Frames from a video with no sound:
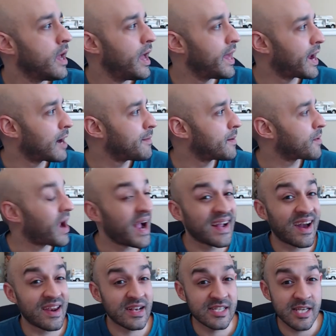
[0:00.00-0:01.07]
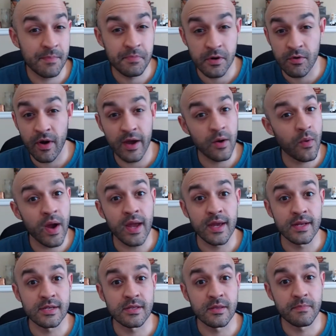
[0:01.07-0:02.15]
And I remember I got accepted right
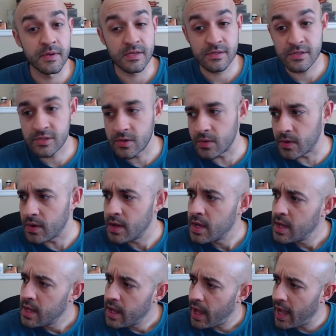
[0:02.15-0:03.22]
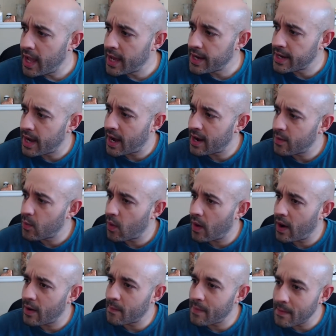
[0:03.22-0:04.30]
away into the business school. And I
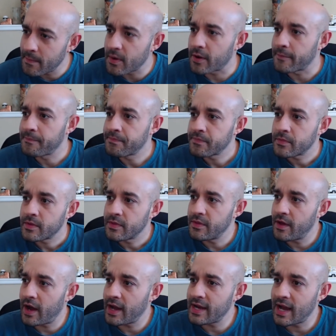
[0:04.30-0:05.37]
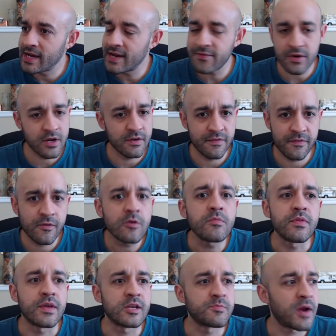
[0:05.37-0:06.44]
remember, I never
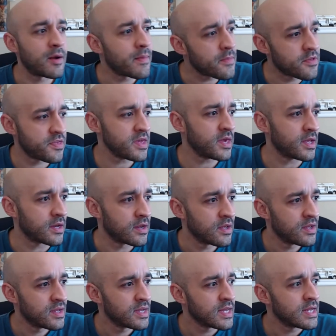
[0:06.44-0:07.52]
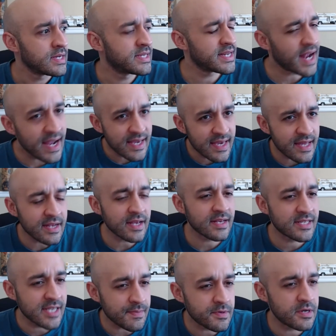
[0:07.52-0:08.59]
confirmed this, but I remember thinking, did get
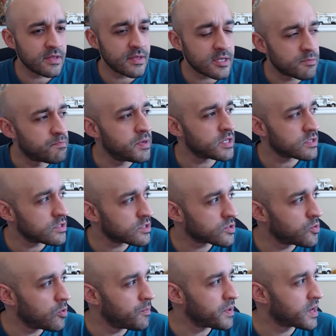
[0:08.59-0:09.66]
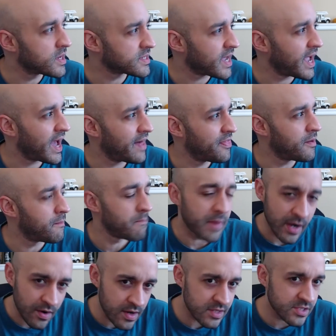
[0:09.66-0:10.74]
accepted in this business school because I had the
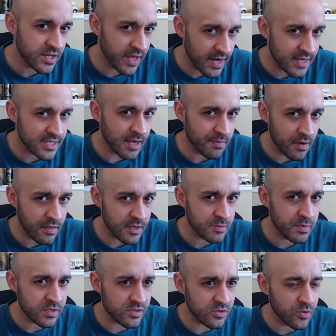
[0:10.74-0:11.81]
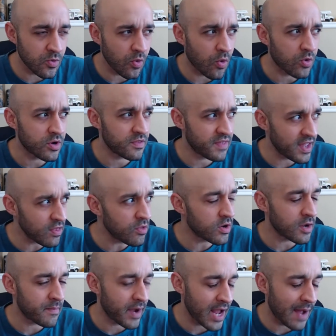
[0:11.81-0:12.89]
merits to get accepted in this business school? Or did they
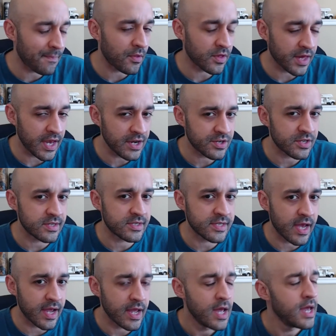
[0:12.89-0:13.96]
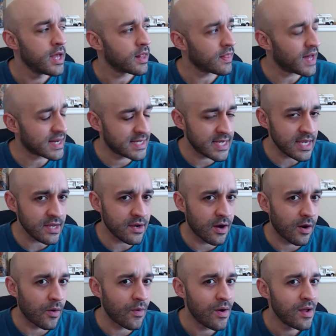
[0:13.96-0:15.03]
look at my application and say,
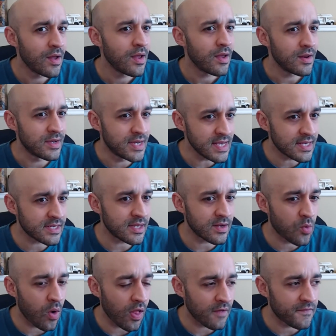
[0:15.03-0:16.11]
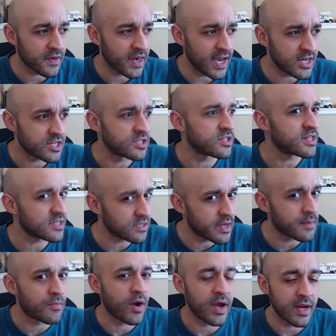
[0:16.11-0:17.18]
Latino, decent qualifications, let's
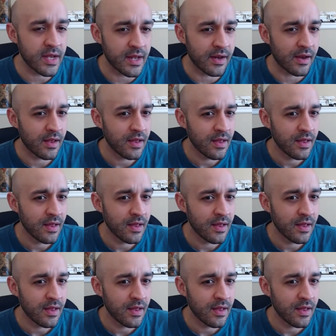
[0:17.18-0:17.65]
let them right in?